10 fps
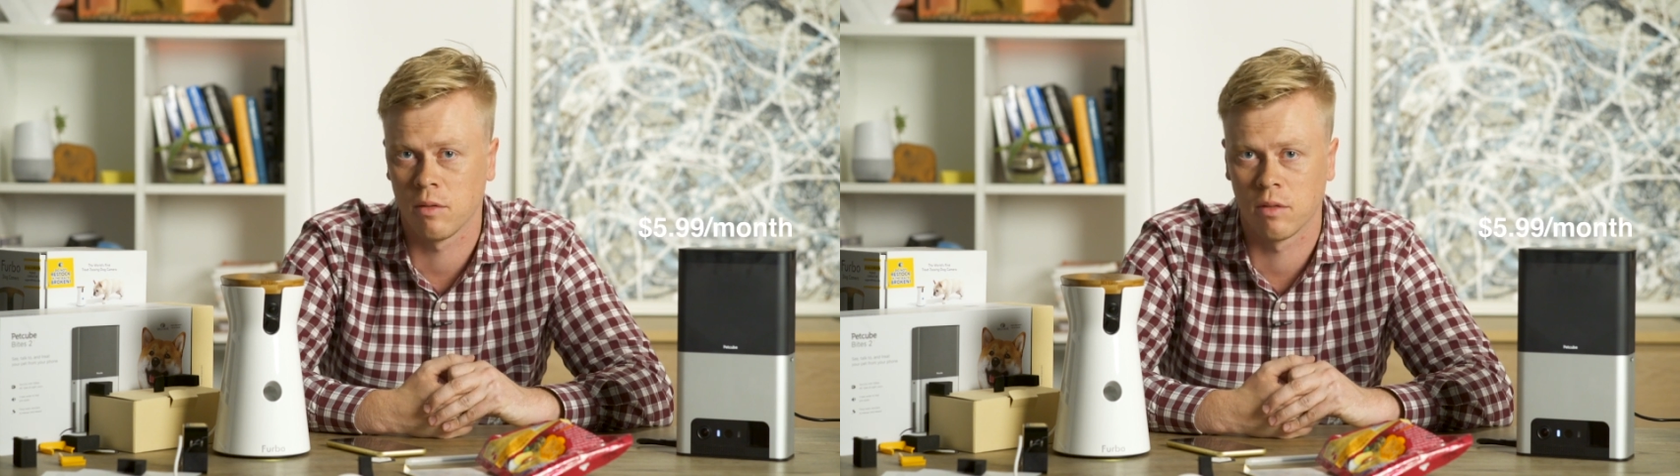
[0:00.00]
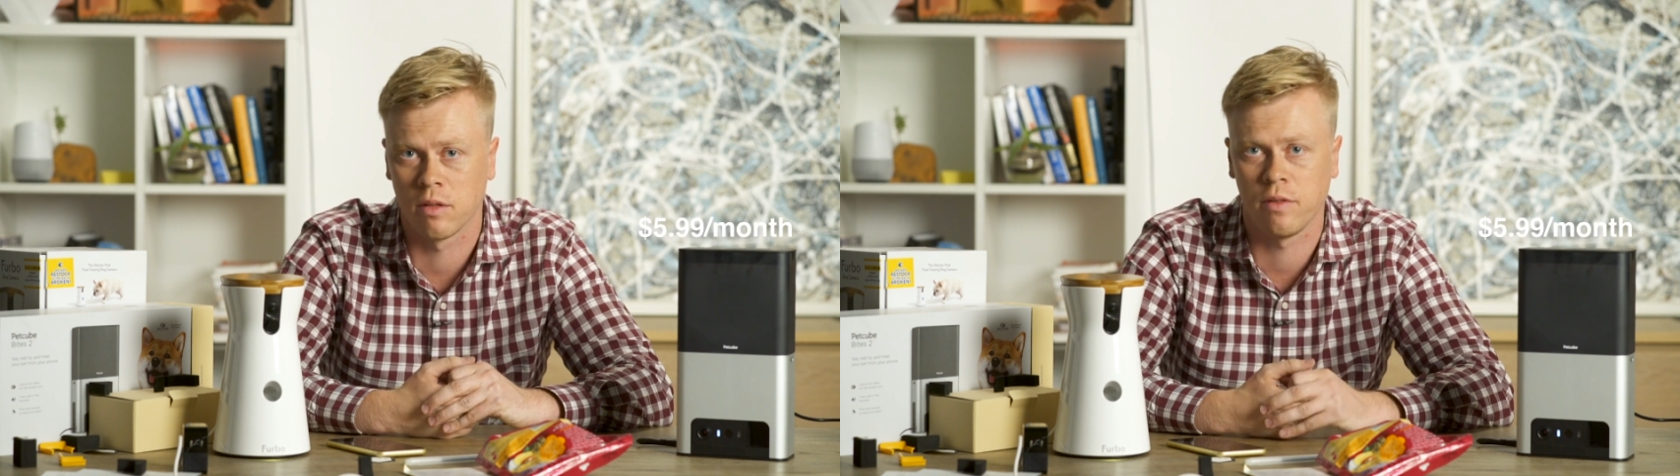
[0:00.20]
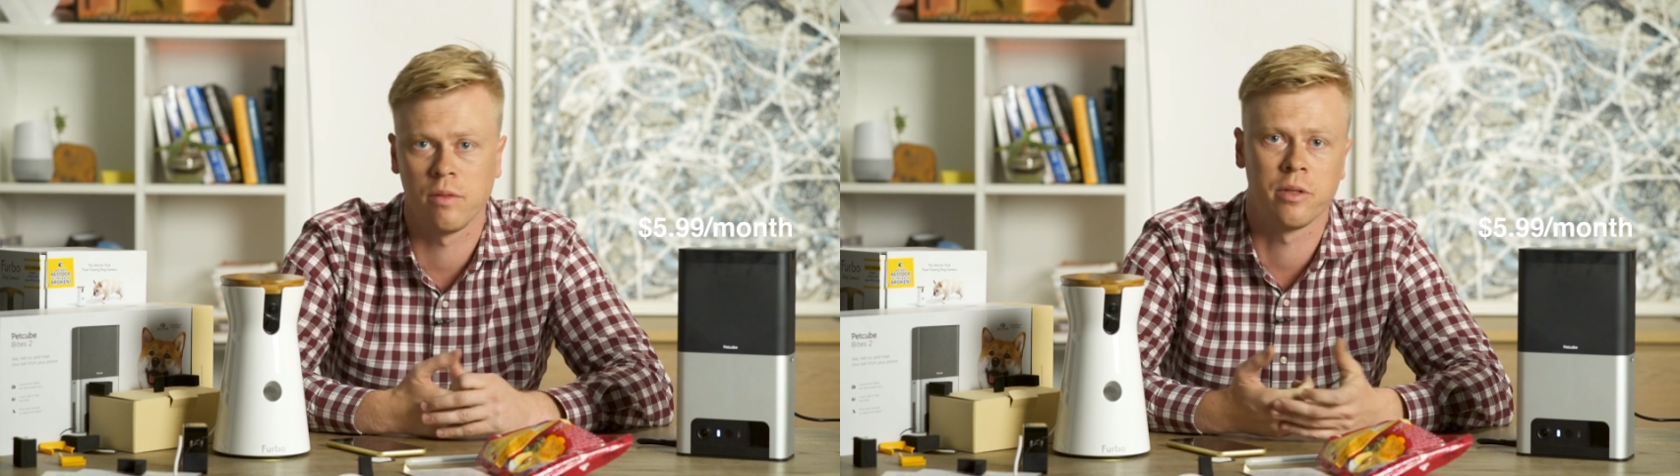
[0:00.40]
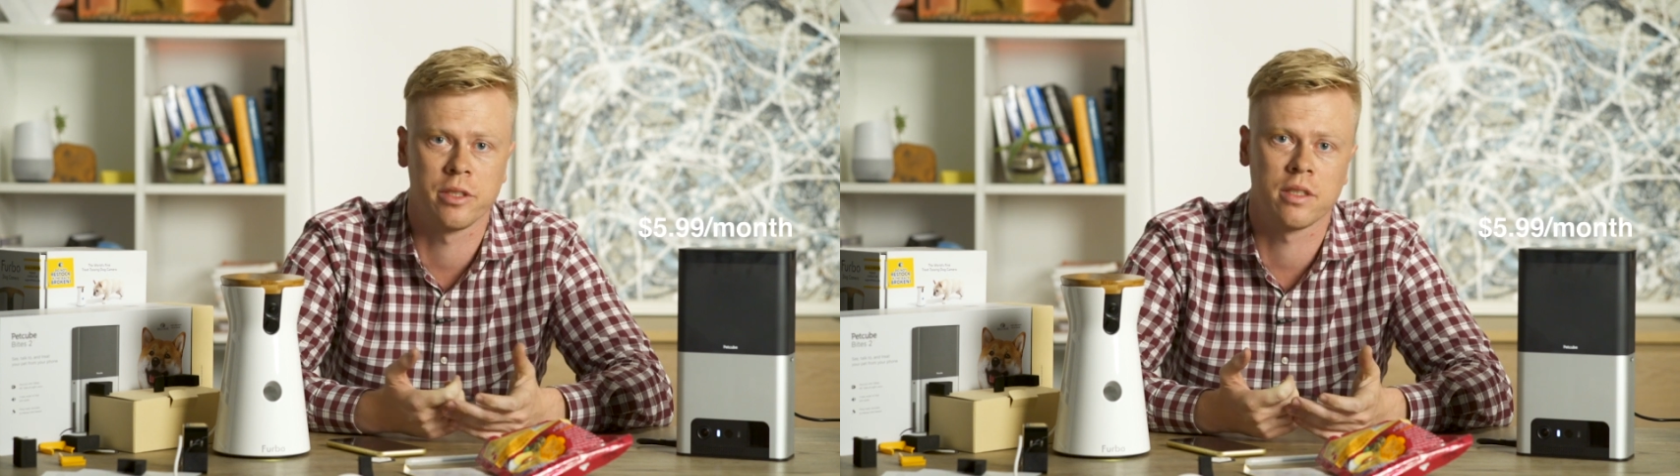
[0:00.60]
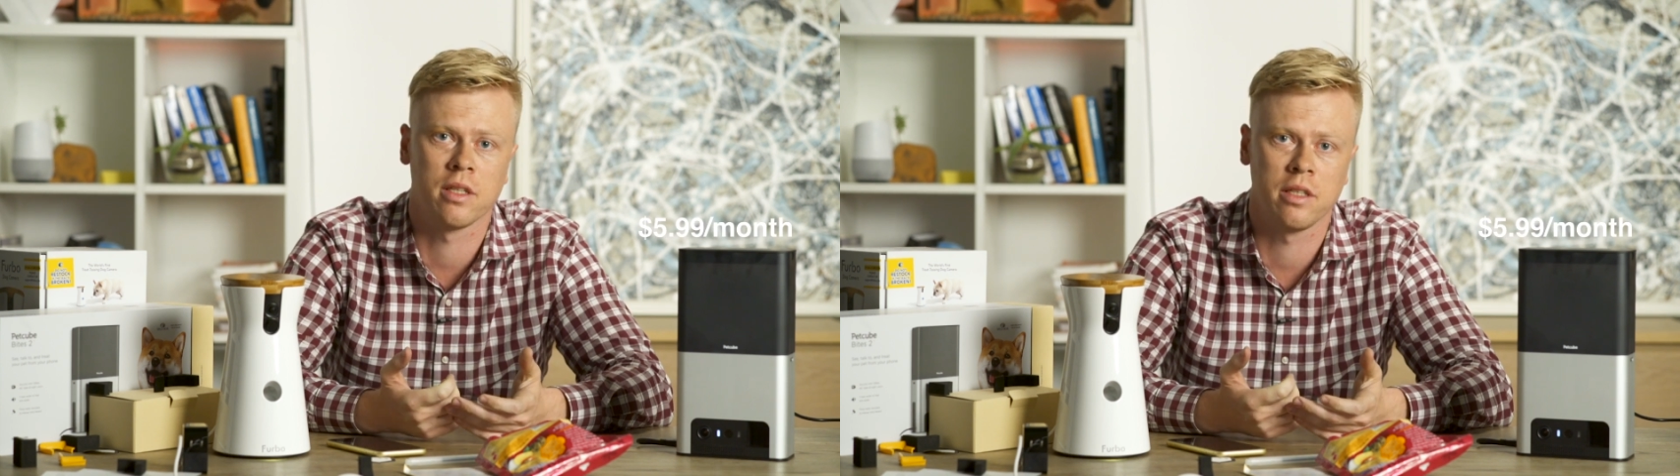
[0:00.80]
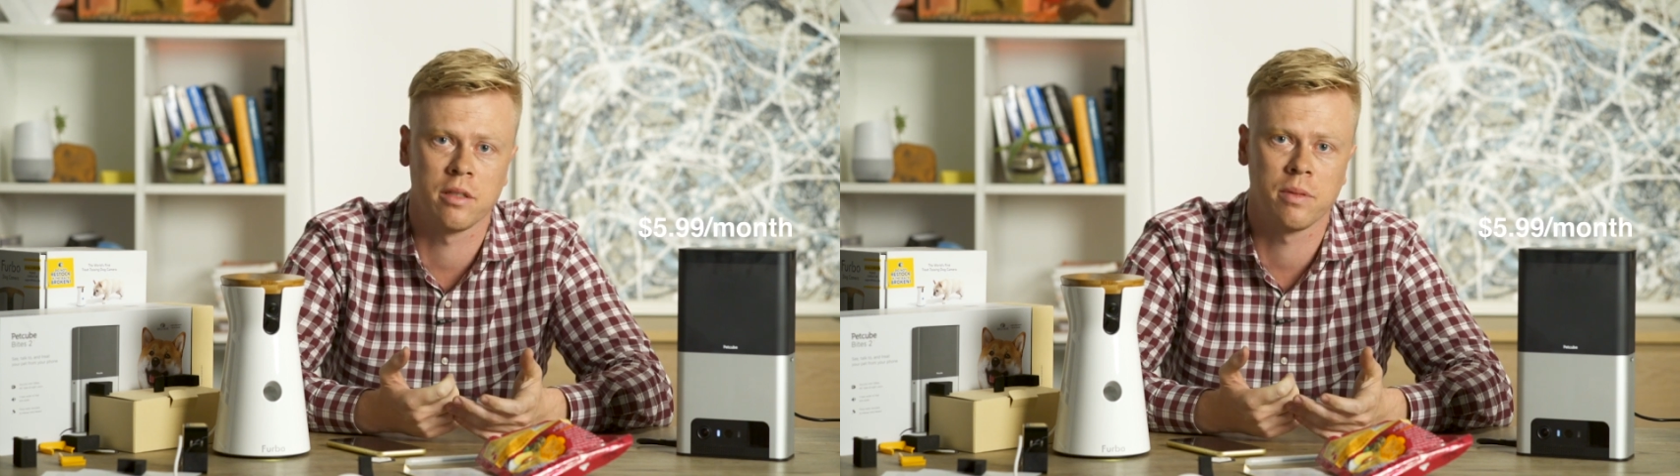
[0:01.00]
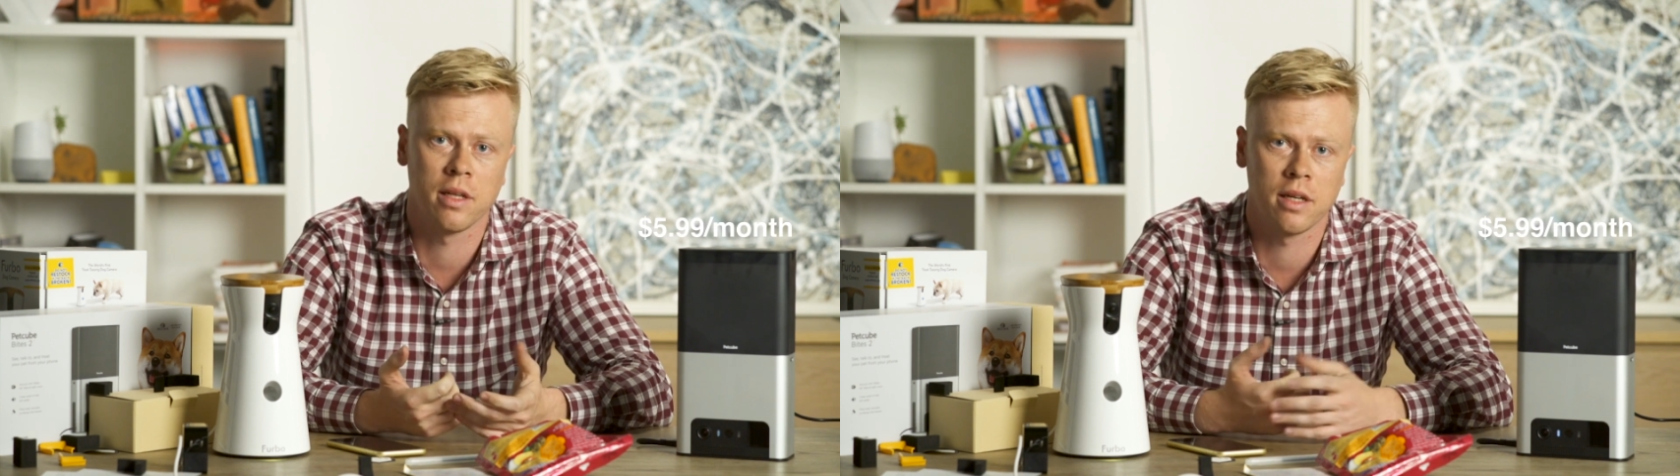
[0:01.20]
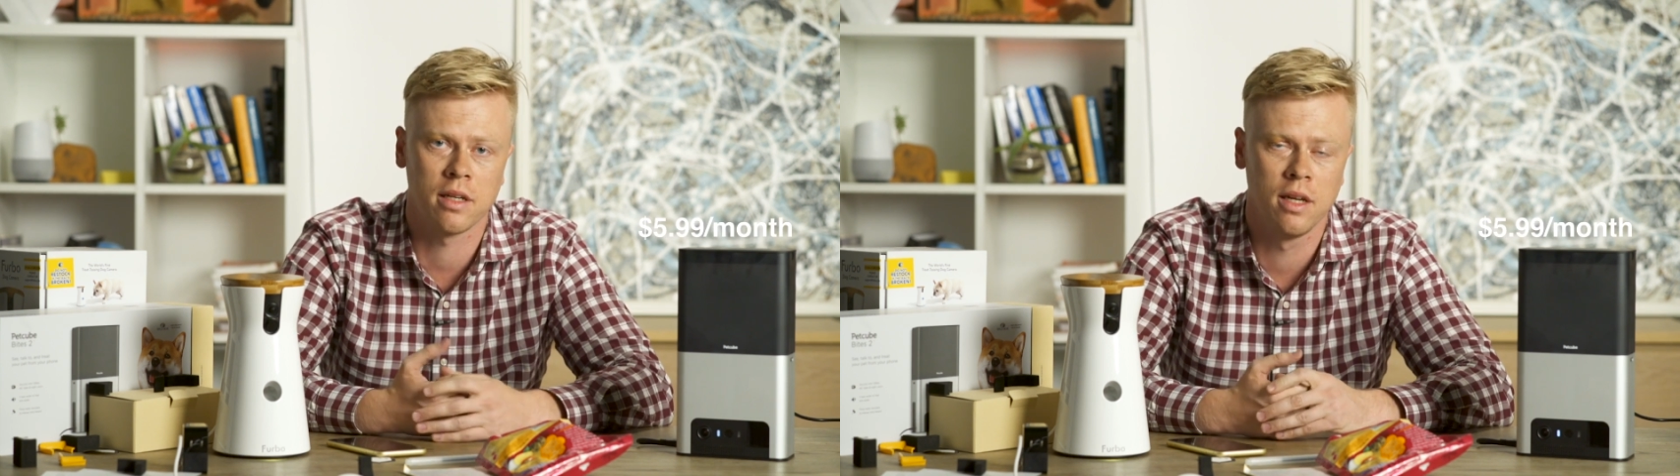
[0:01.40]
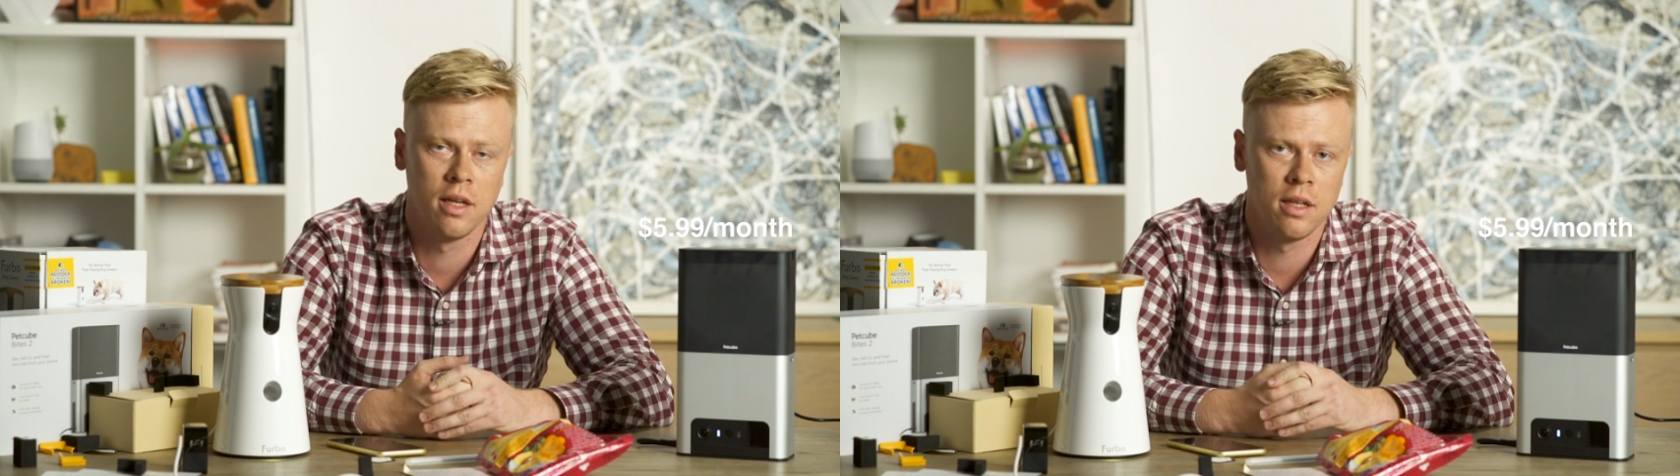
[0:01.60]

or if you purchase the year plan,